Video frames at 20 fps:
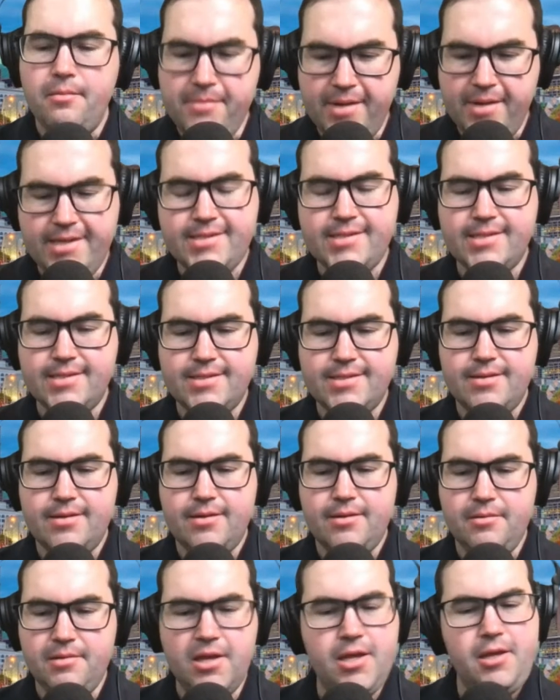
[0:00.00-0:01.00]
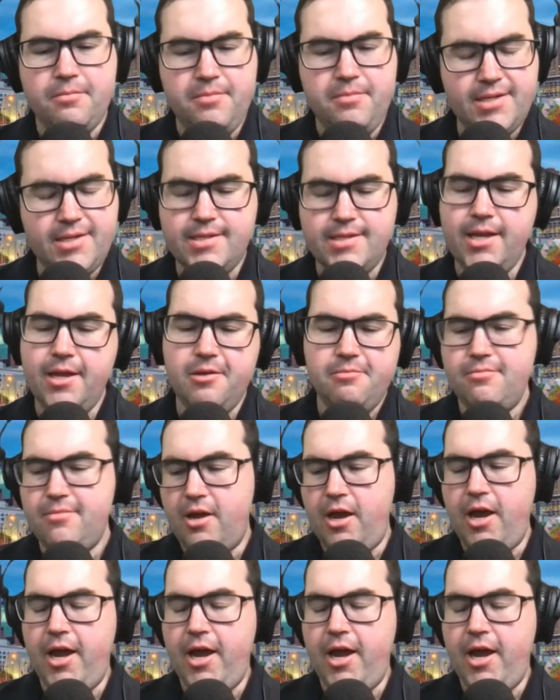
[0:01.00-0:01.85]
miss uh, miss him.